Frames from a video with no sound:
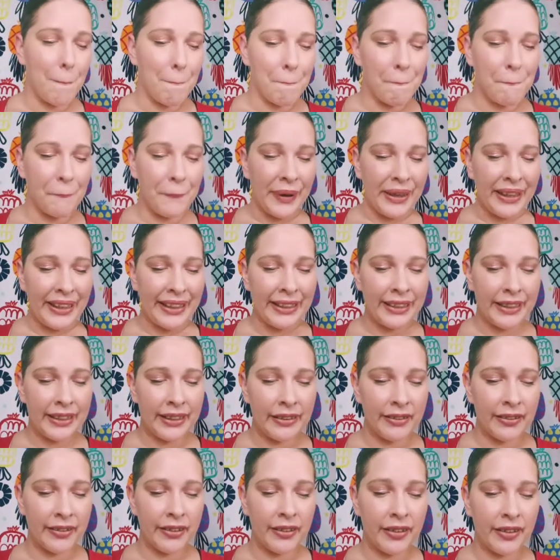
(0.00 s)
But
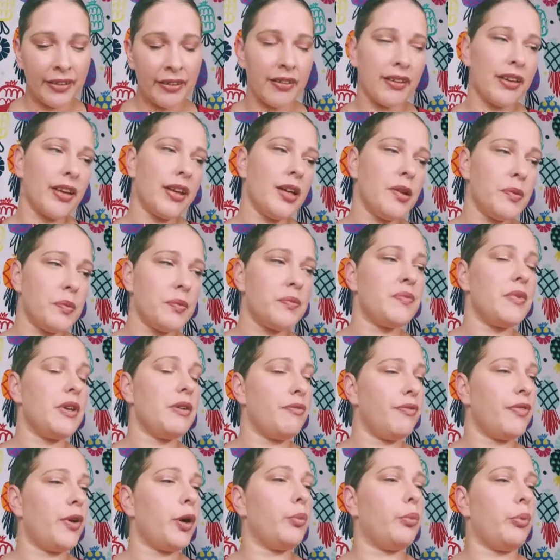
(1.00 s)
it
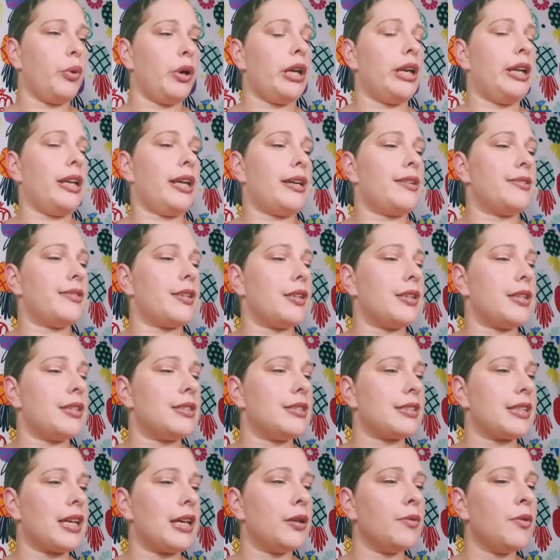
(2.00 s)
felt pretty nice on the
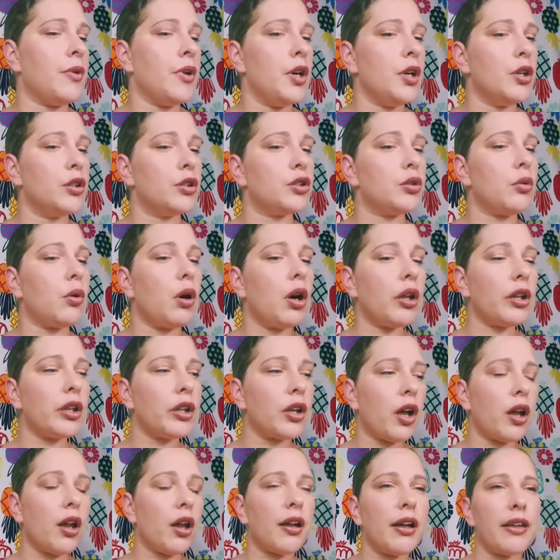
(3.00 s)
skin. So all in
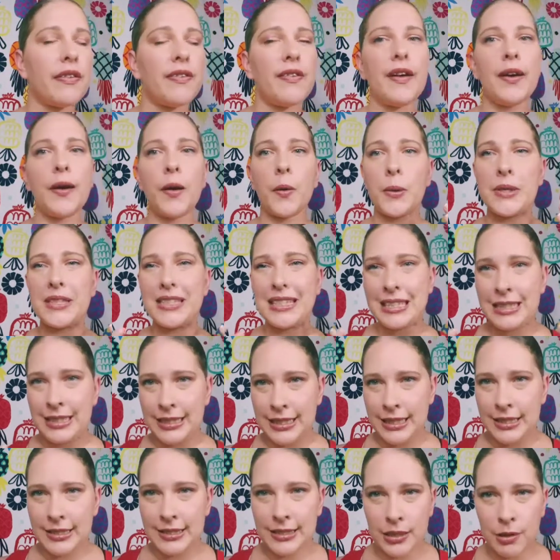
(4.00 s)
all, I think it was a
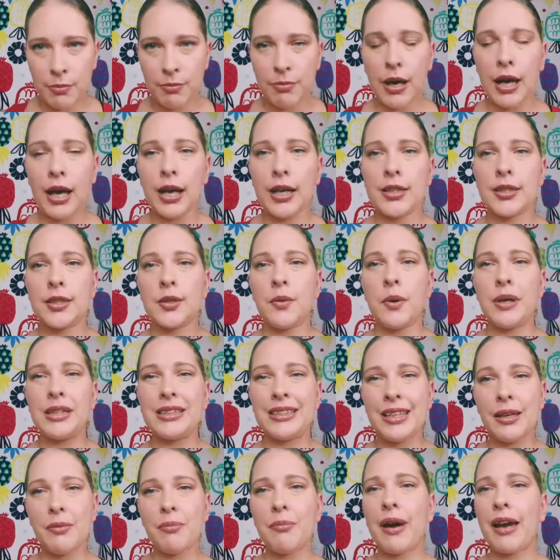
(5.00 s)
decent box. Was
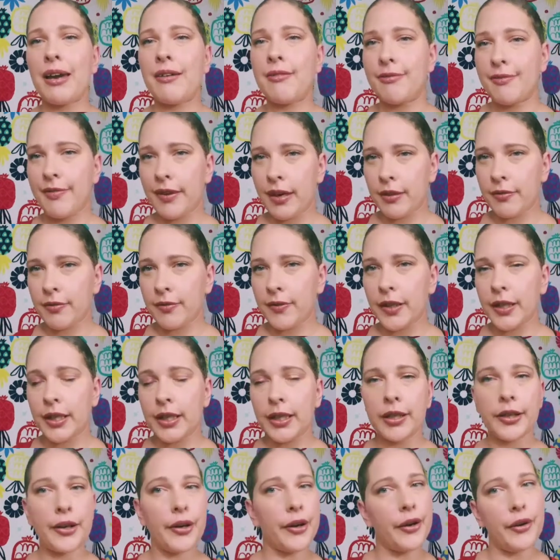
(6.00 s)
it my favorite?
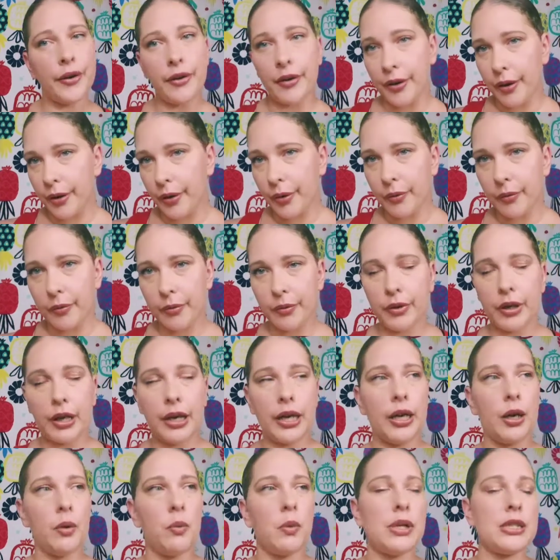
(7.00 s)
No,
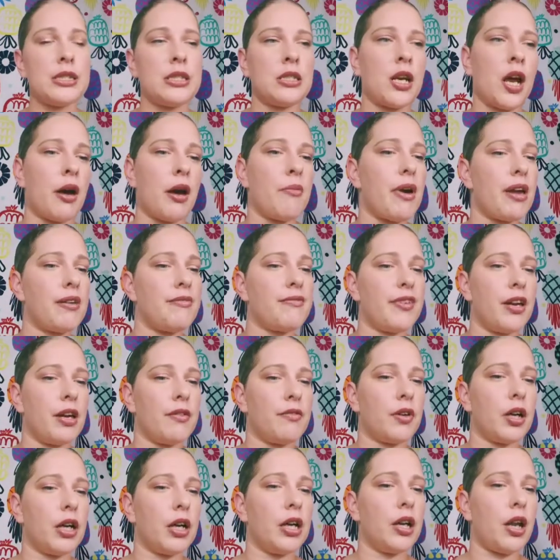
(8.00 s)
it was not my
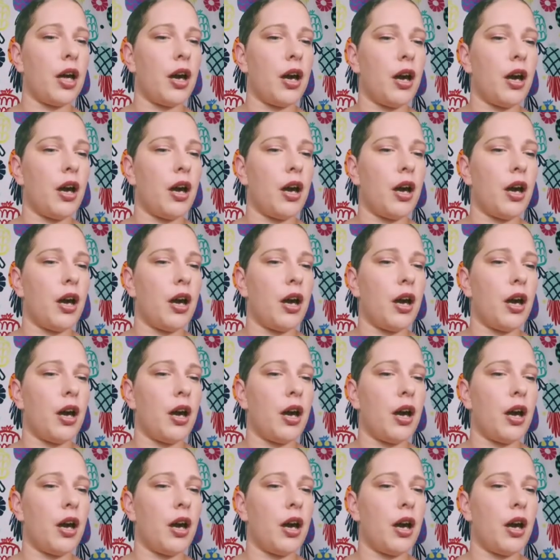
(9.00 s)
favorite.